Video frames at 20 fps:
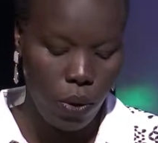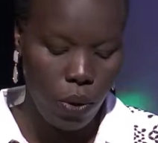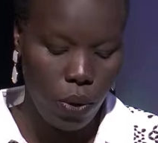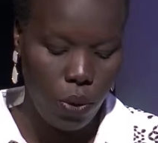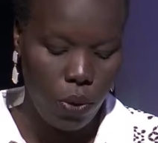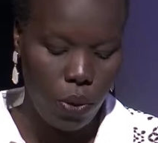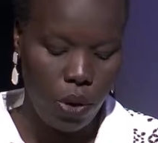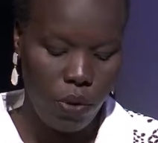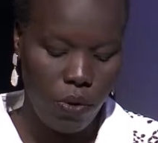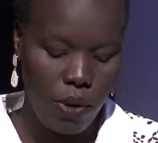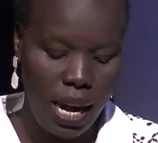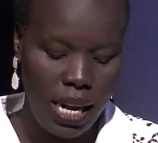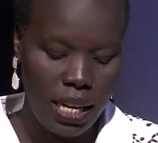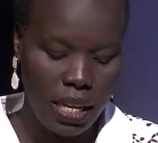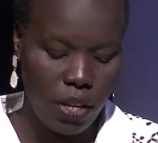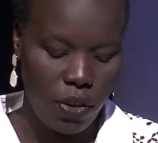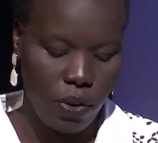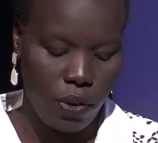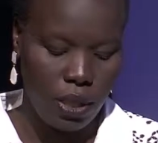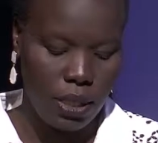You are right
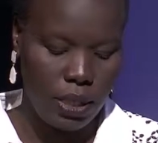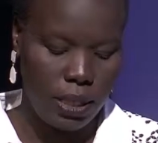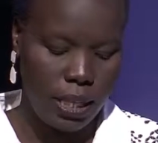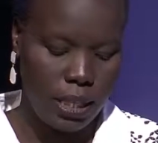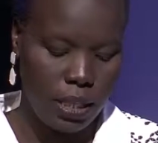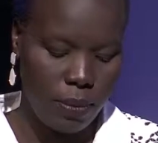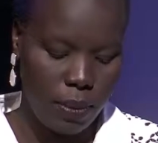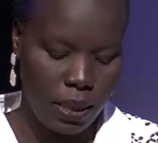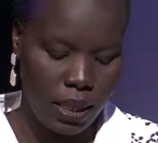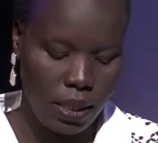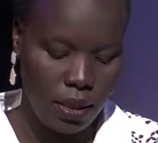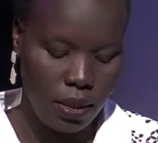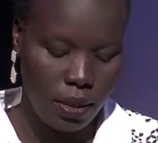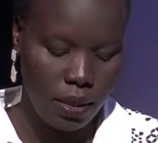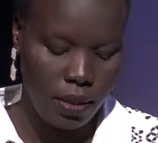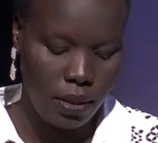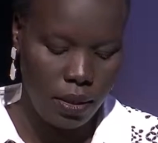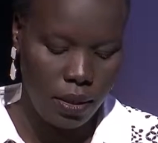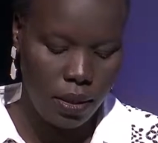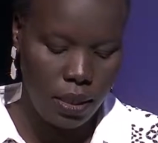in your assessment.
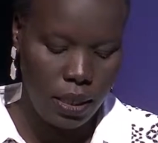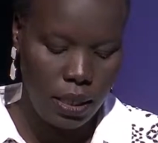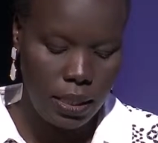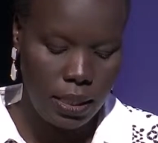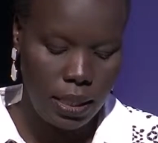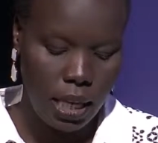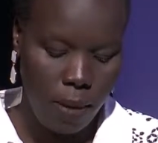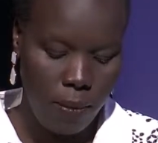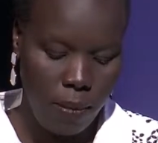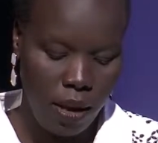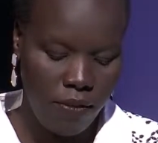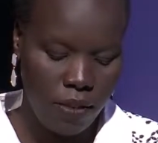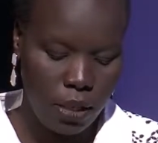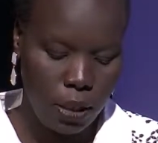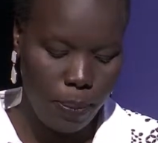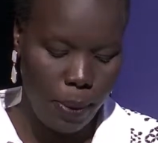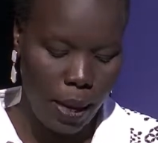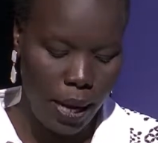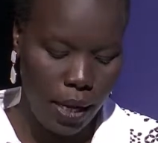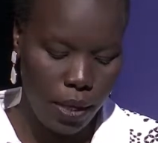Some have
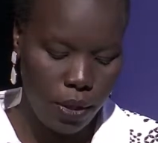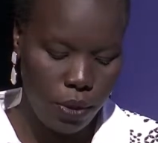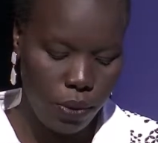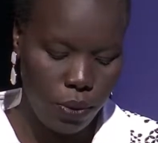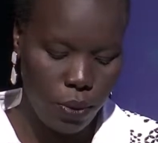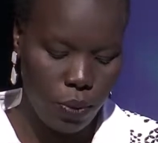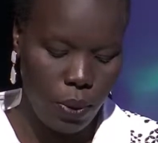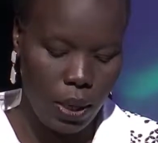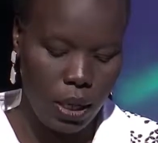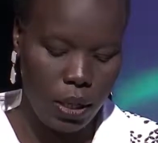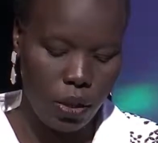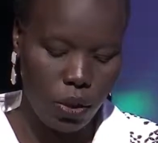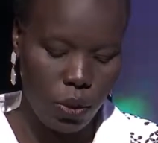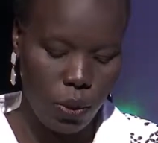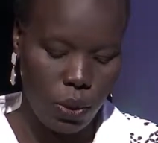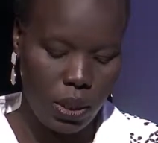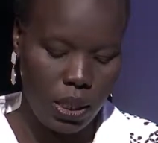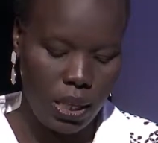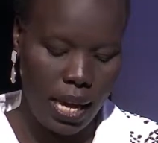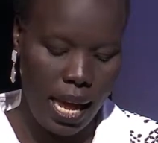aspired to, while
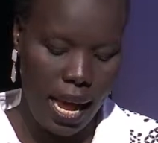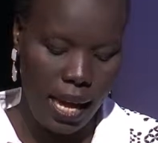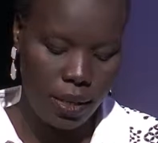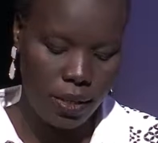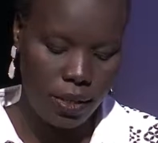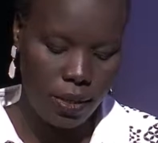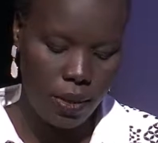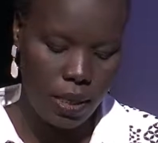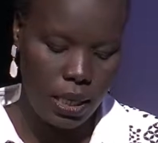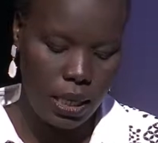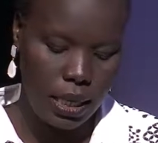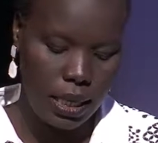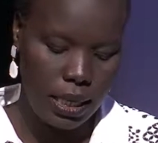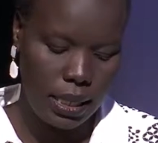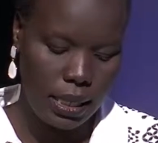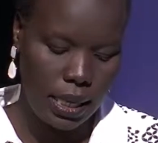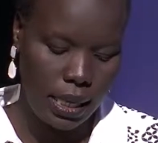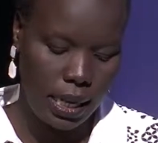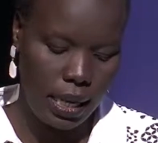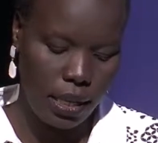endorsing acts so hideous
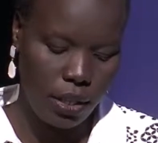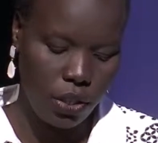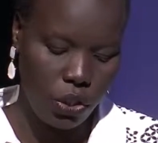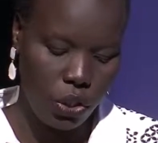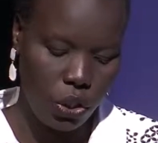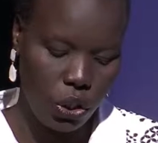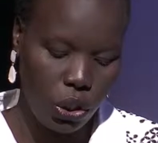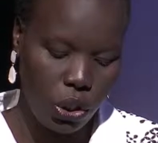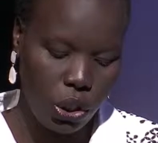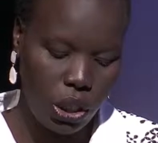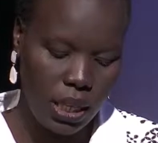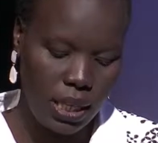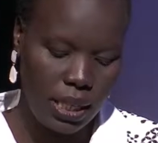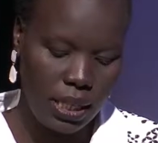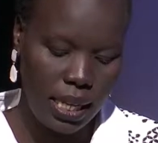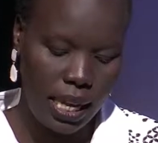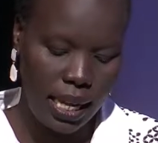against children,